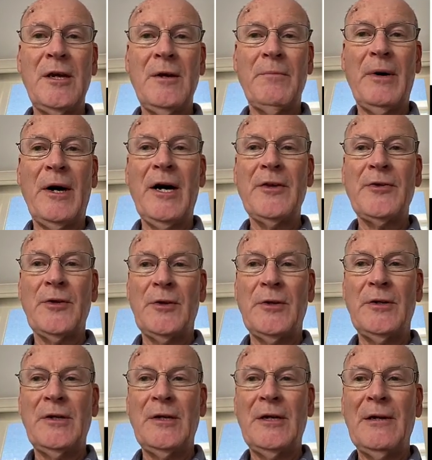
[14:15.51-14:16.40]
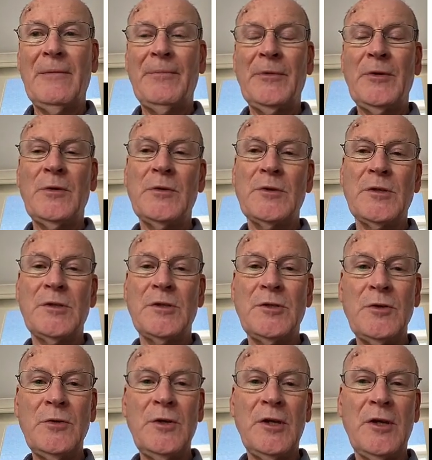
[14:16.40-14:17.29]
Python,
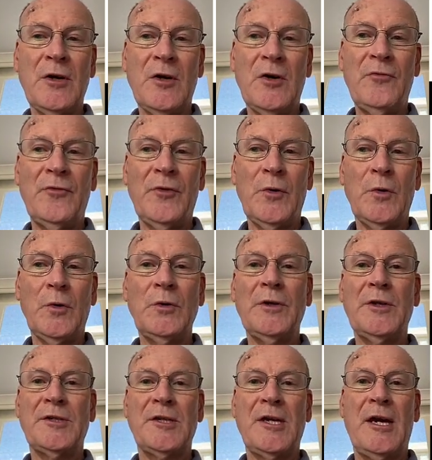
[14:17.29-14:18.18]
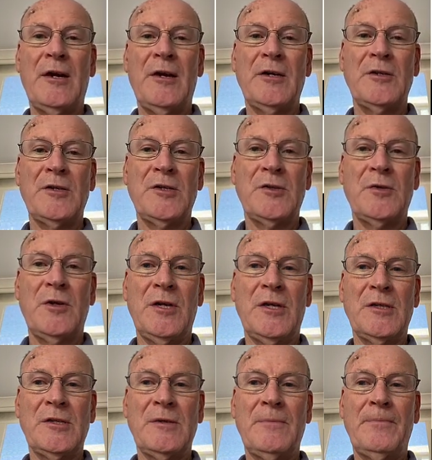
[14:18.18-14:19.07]
uses Unicode for all its character
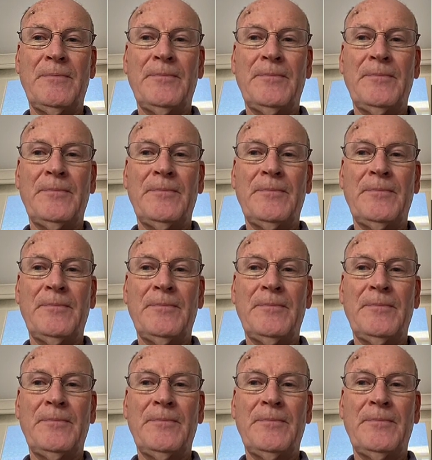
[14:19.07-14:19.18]
strings.